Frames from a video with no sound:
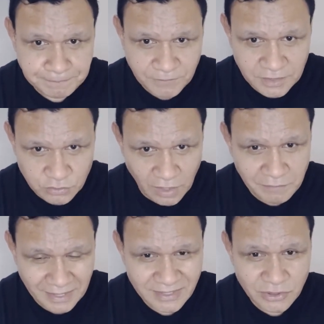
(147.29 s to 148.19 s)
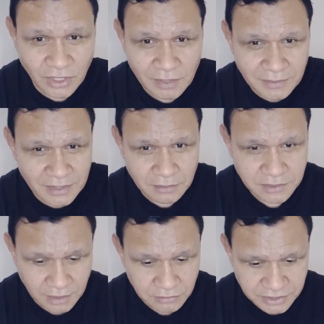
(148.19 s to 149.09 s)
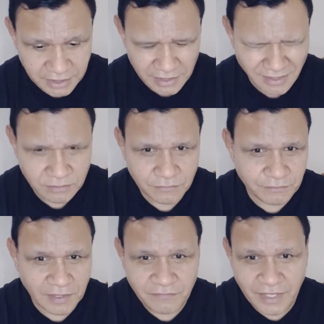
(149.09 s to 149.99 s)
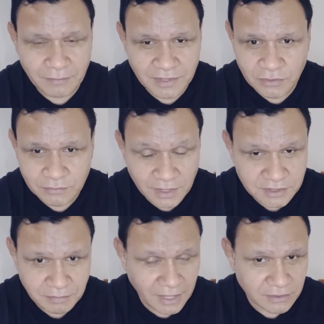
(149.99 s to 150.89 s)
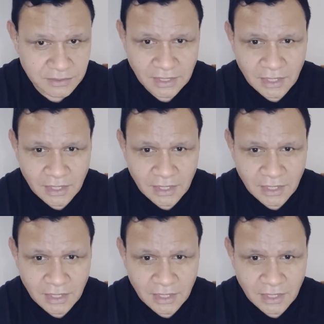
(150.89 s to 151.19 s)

in 12 months' time and then I'll check in with my family or my spouse.